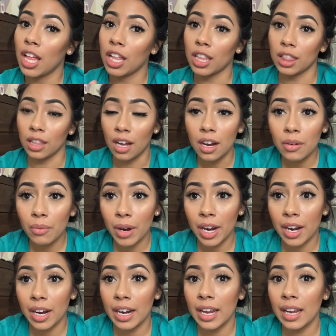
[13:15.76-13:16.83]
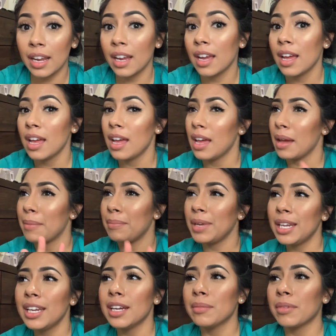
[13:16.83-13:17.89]
long wearing,
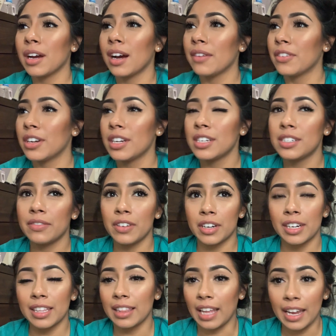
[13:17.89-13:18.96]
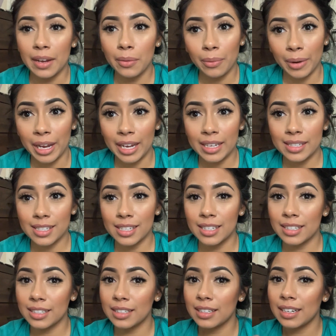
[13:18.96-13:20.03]
medium coverage, very lightweight.
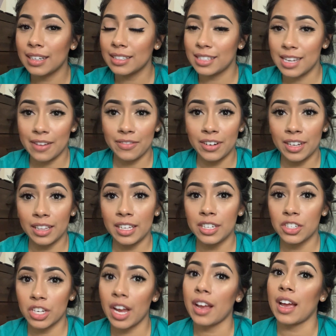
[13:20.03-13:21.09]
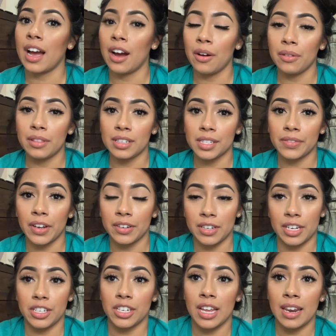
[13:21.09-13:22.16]
Definitely check out this
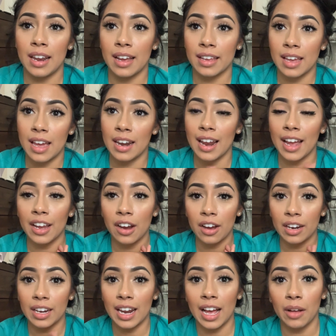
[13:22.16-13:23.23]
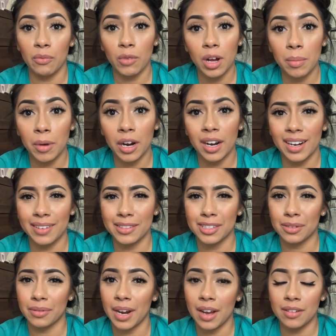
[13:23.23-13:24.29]
foundation. Again, I got it at Walmart. It was
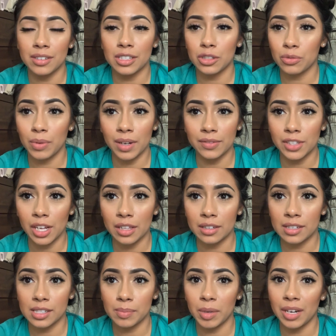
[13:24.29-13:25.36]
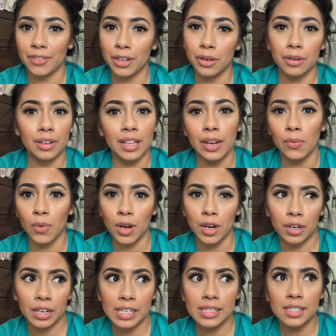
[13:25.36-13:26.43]
around $12, but if you go to like
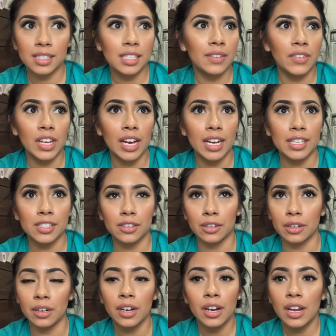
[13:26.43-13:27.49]
Walgreens, CVS, or